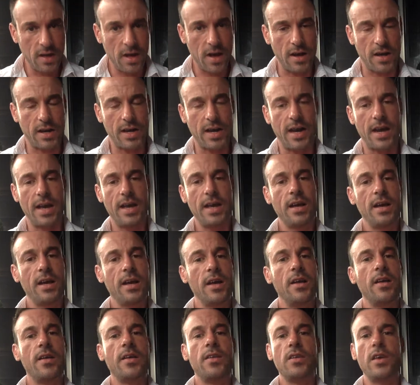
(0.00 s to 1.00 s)
Okay,
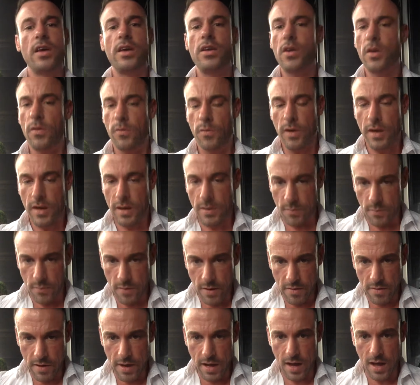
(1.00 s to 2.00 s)
you'd find it
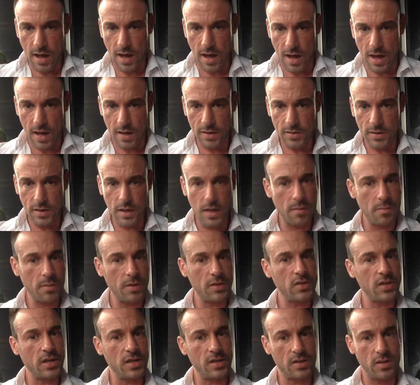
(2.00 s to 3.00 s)
very hard, I'm
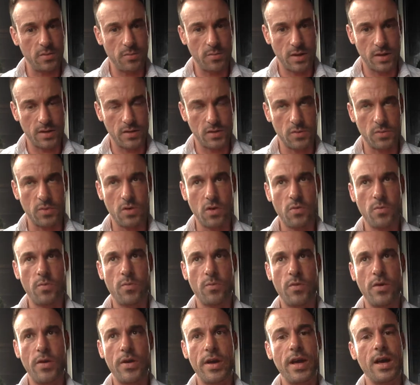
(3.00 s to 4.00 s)
not saying it's impossible,
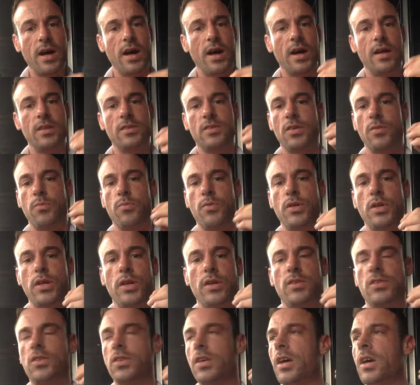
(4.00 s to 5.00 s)
very hard to
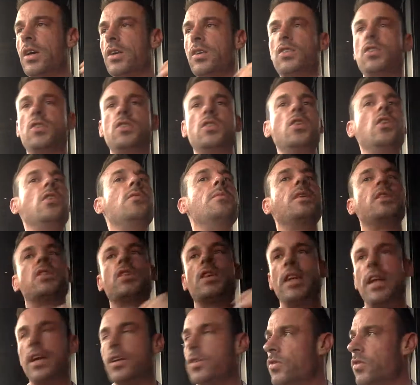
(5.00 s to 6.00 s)
produce so
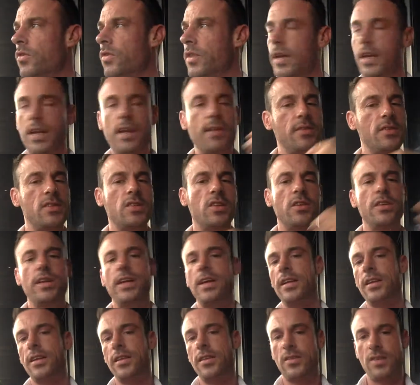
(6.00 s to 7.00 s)
much cholesterol that your liver's not
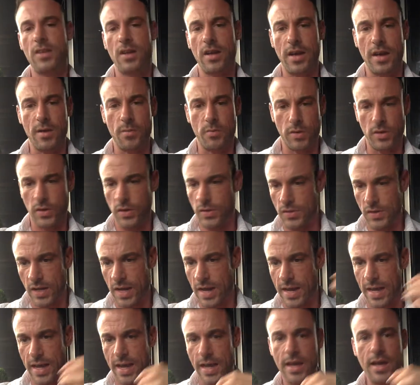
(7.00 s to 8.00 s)
needing to like produce
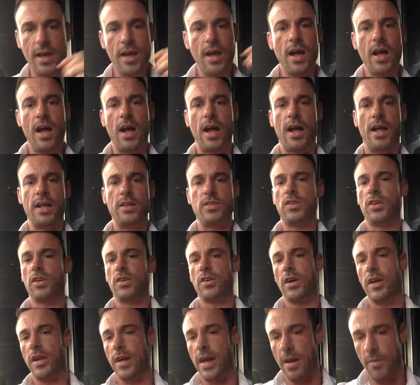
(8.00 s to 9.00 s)
any, and you're
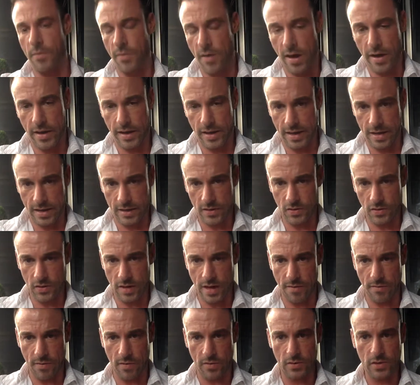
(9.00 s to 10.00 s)
going to have high cholesterol
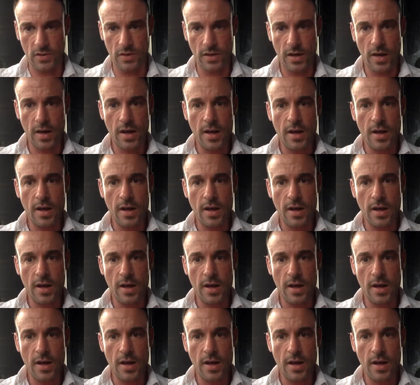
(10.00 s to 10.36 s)
levels.